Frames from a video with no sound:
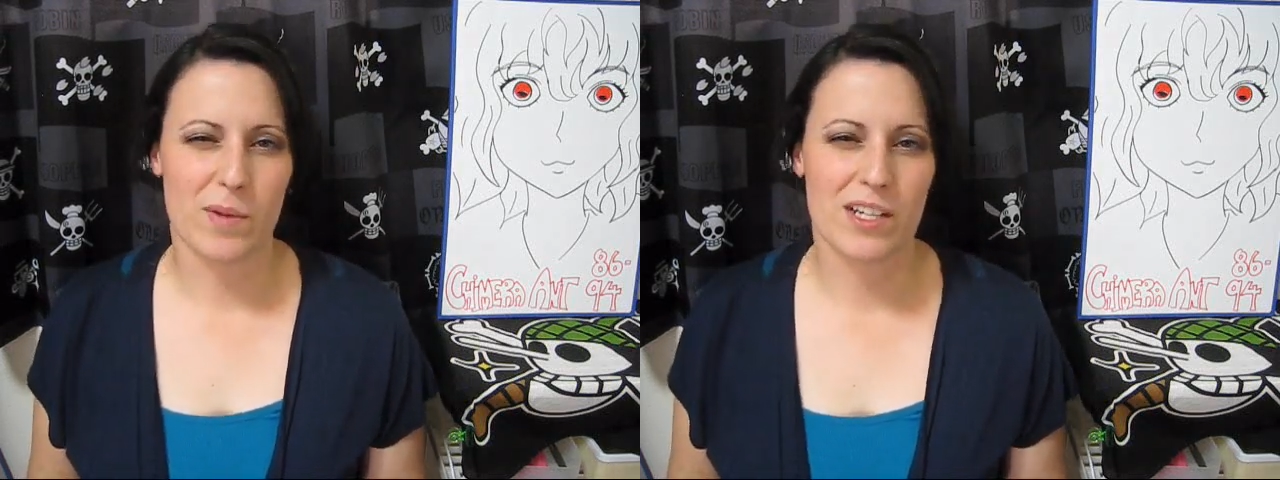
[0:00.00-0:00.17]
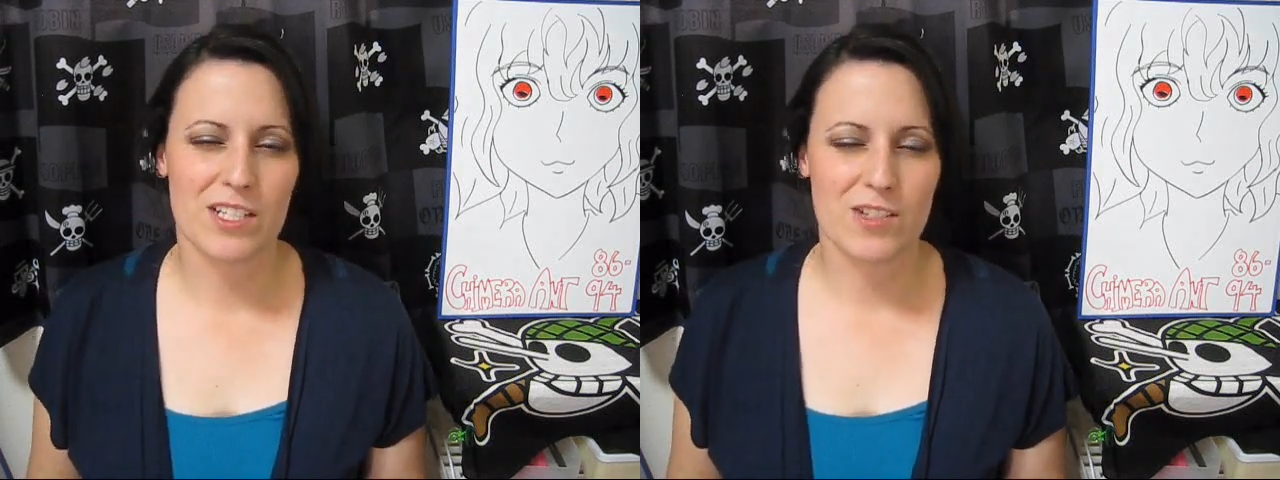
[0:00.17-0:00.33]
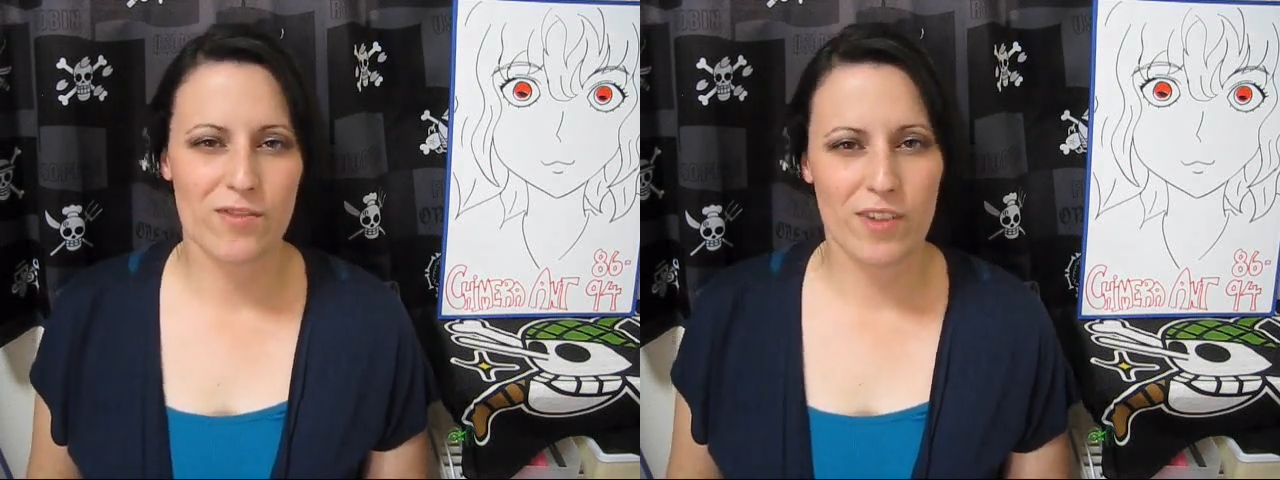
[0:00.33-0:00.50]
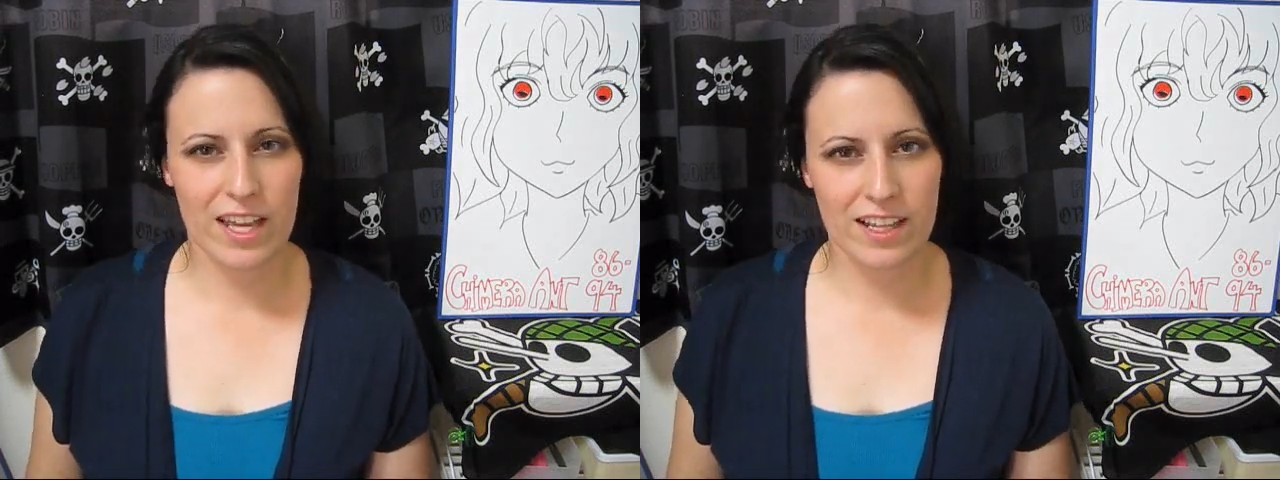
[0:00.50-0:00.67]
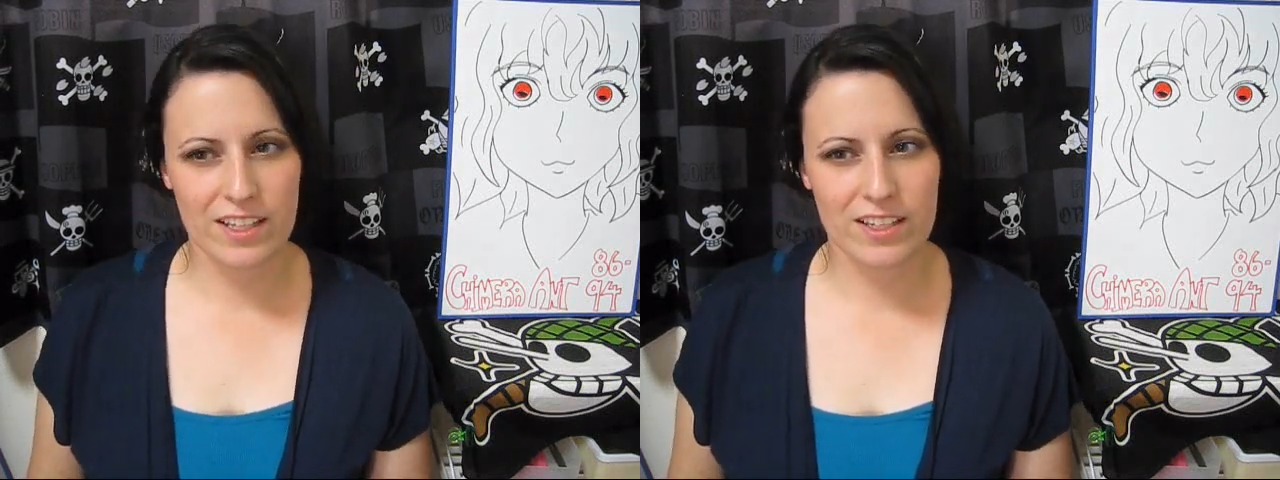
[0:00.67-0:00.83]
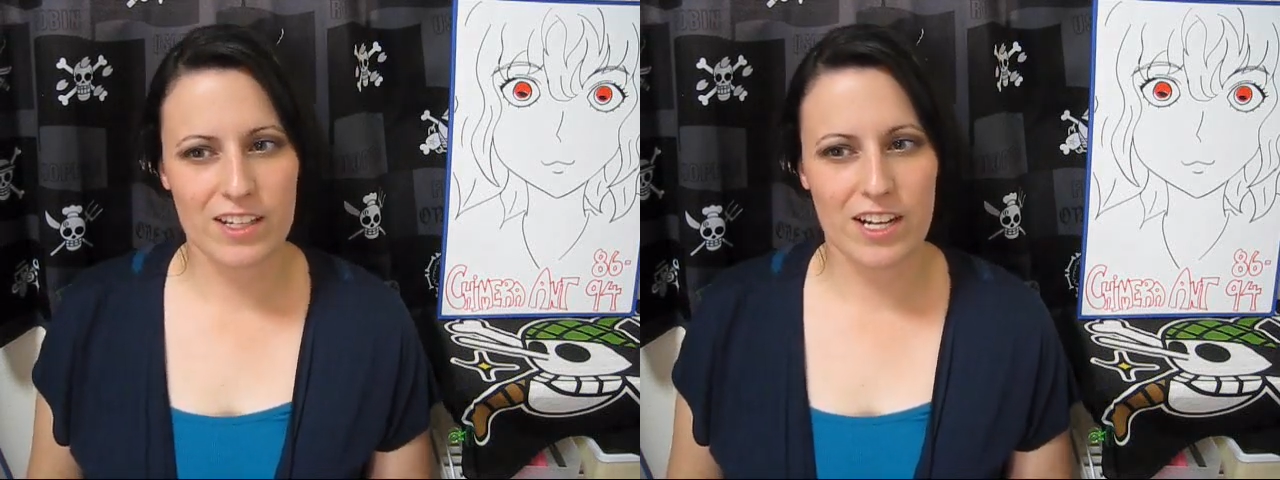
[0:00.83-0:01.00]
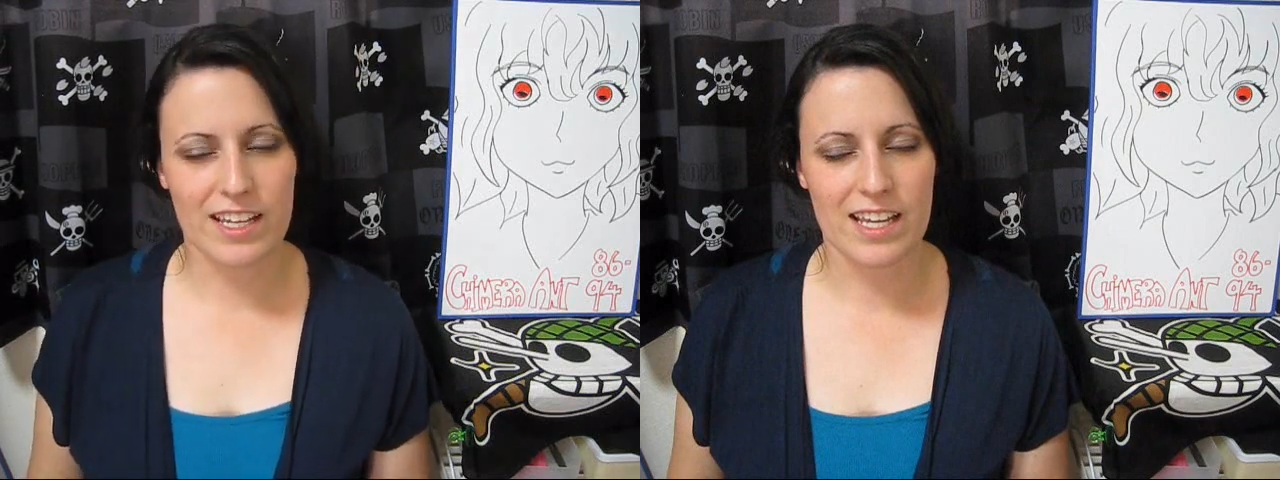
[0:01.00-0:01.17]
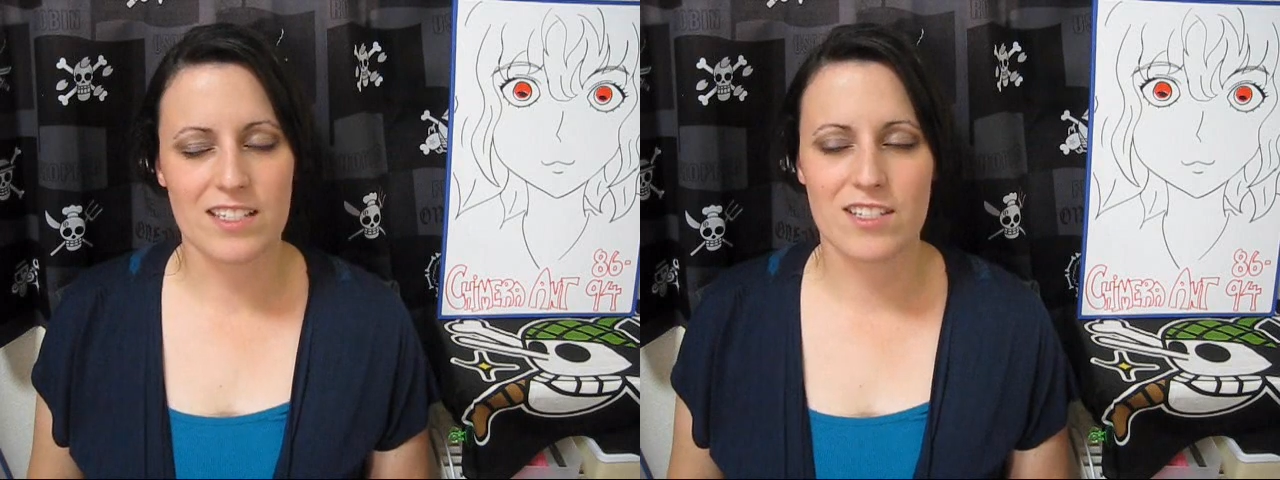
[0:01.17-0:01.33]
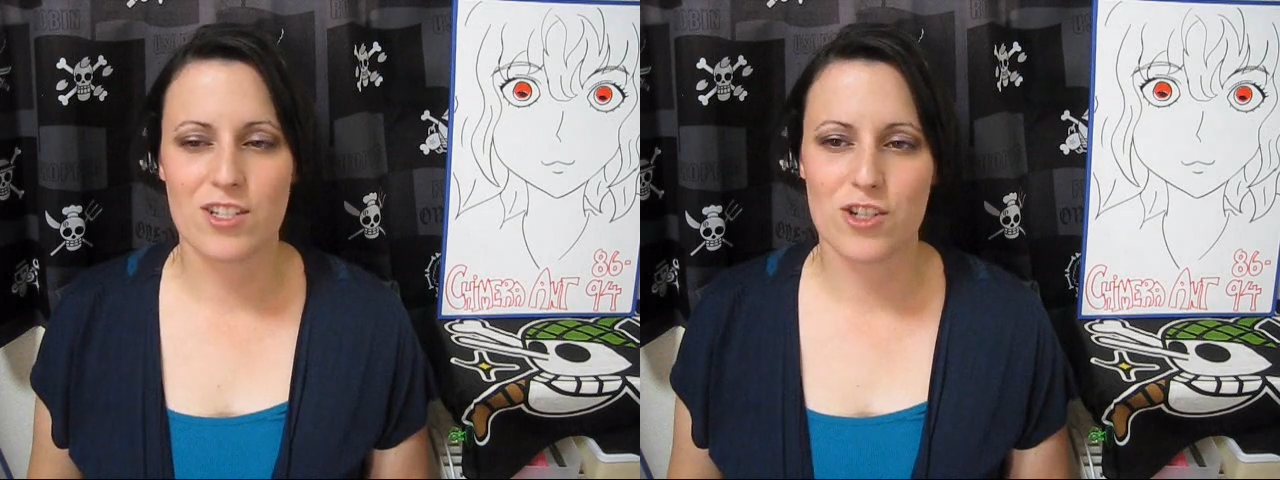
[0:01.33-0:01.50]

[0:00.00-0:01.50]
but his failure against